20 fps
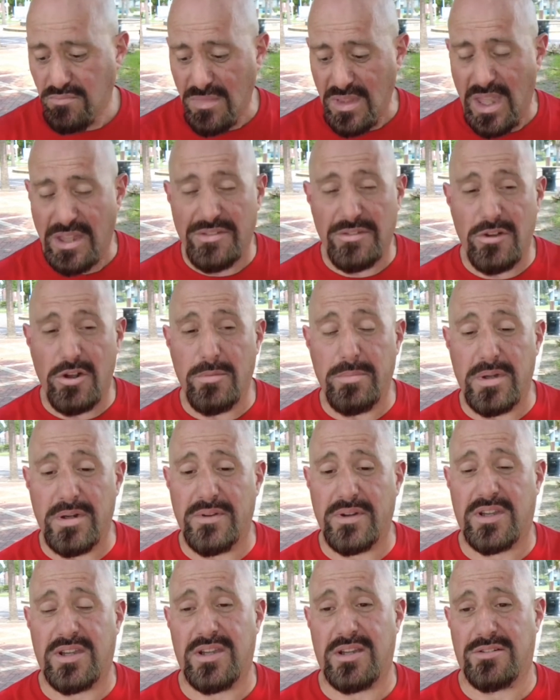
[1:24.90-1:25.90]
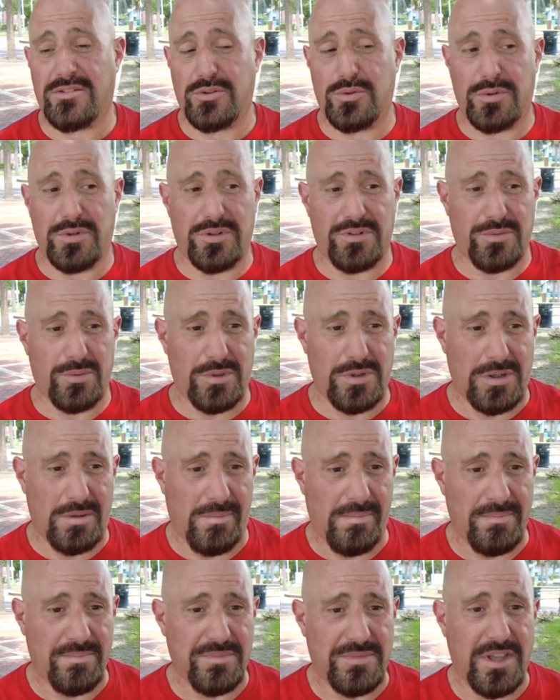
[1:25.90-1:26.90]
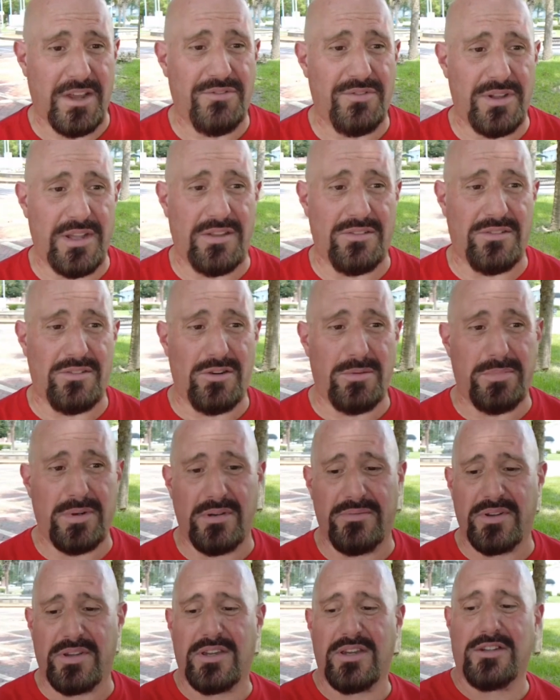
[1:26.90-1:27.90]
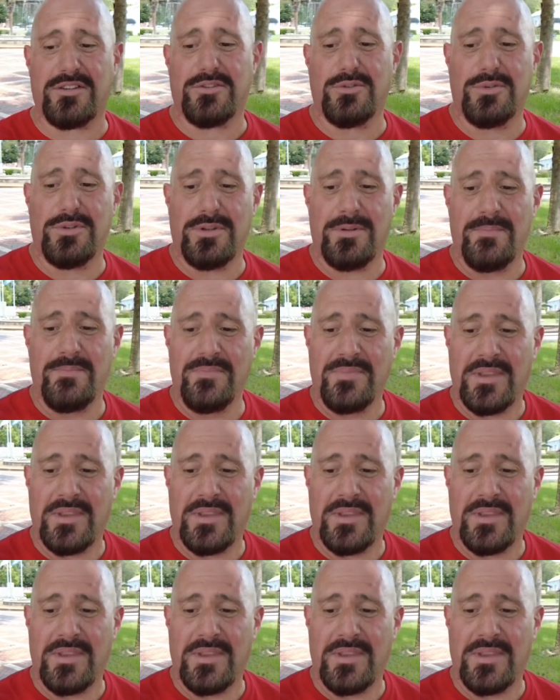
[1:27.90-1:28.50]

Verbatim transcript: Has a little bit of a kick to it as well. Definitely has a little bit of a kick to it.